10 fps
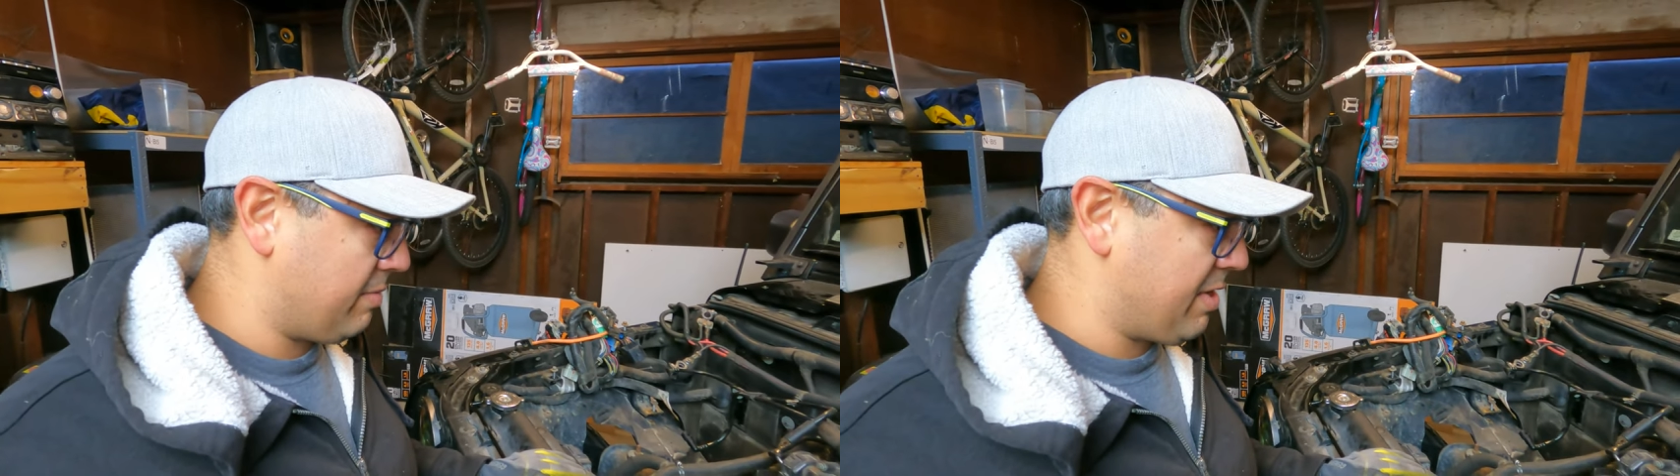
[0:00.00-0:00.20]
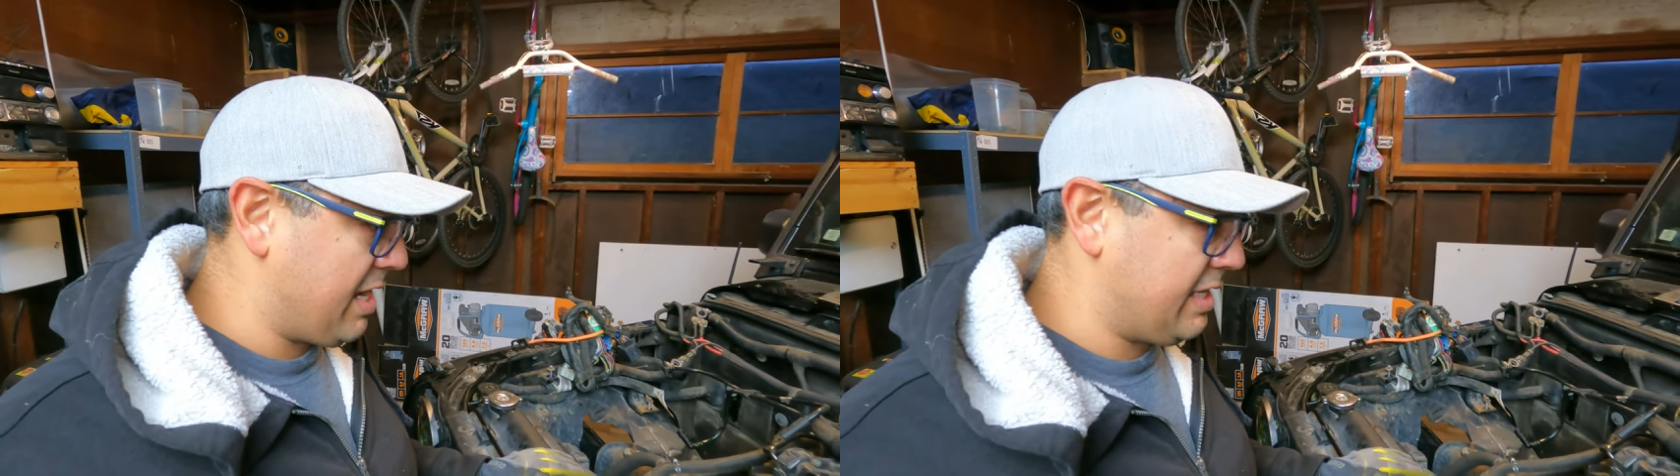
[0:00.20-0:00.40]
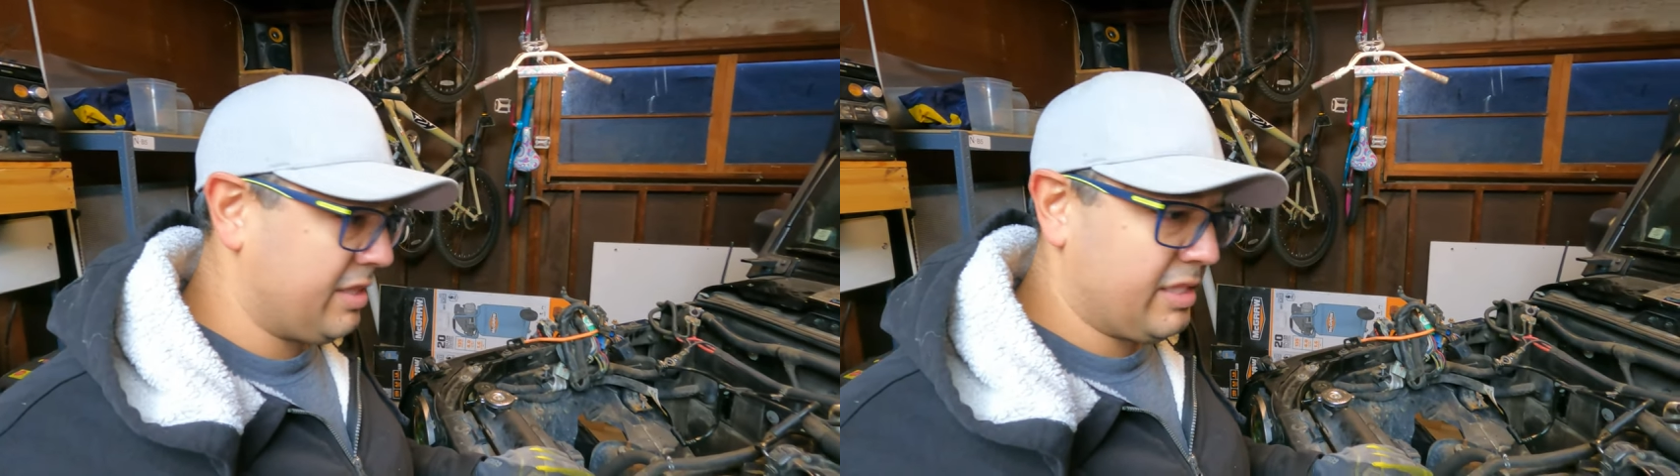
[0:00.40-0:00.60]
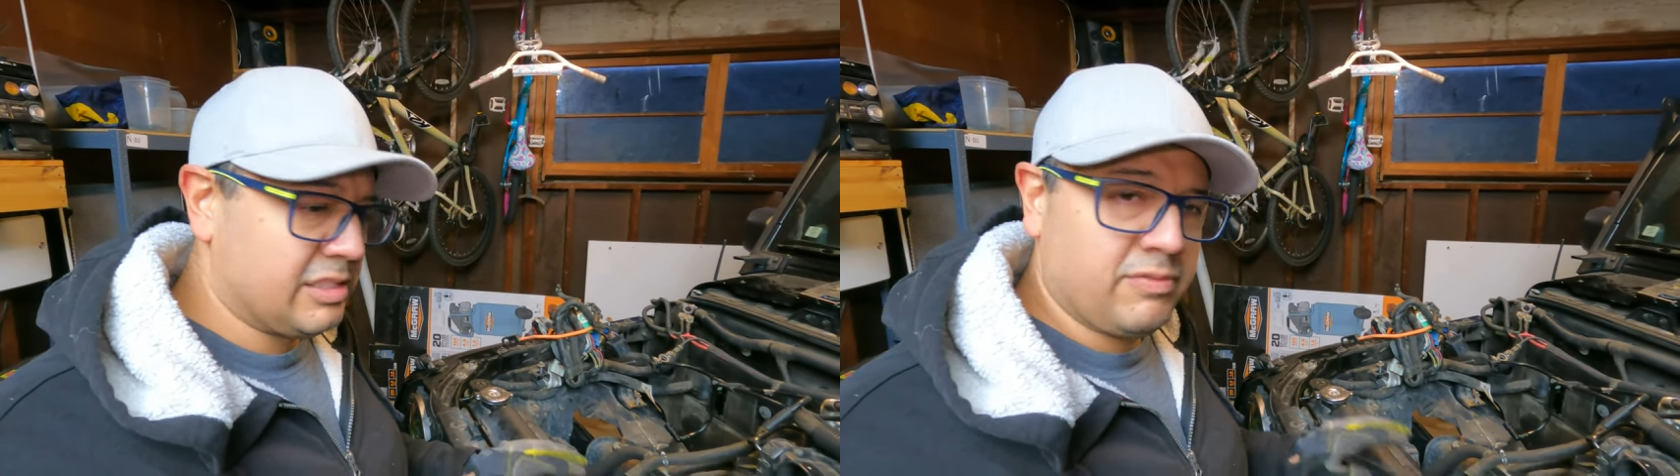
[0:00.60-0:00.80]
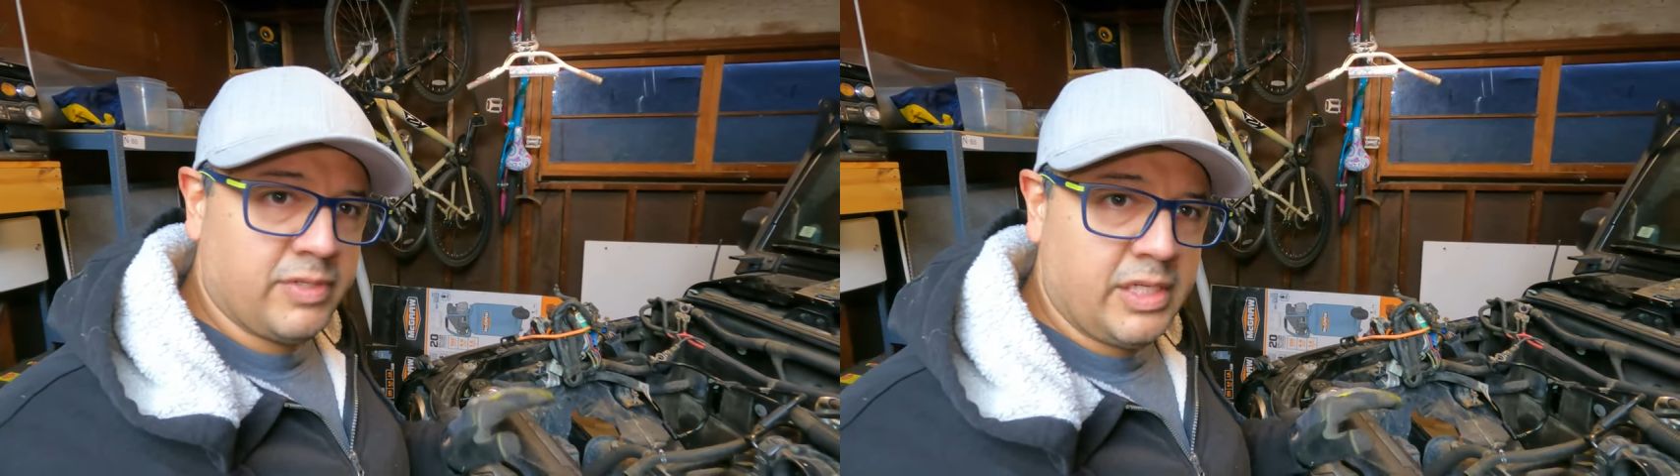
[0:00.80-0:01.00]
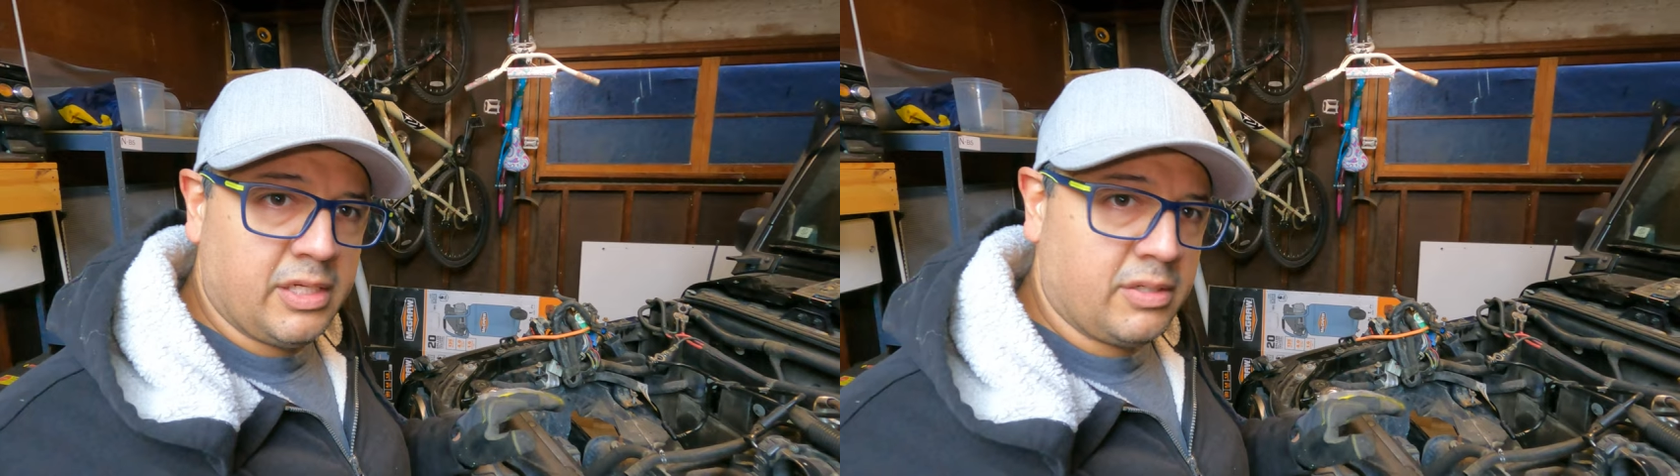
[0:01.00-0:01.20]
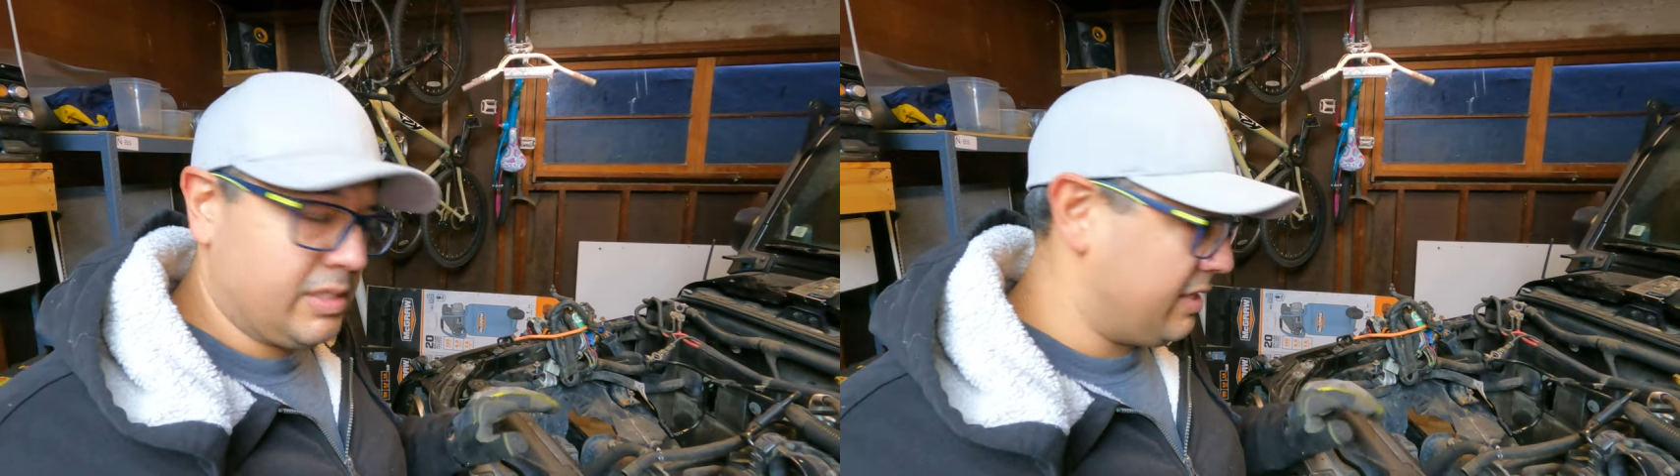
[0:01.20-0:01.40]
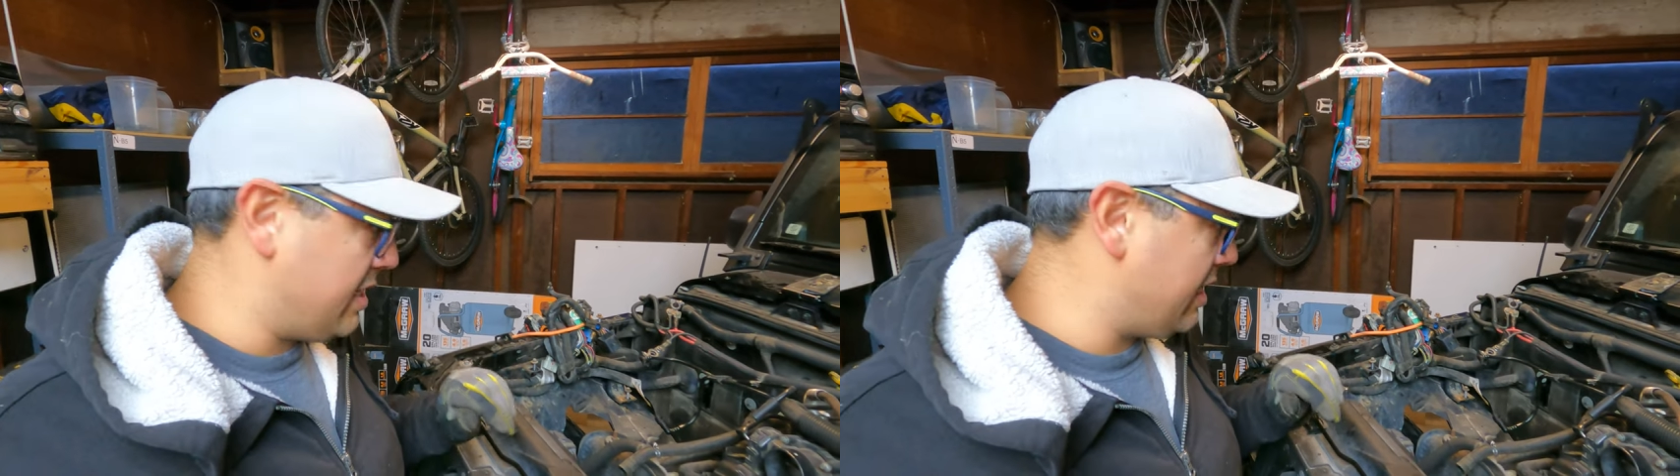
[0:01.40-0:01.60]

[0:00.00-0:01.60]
I'm going to end this video and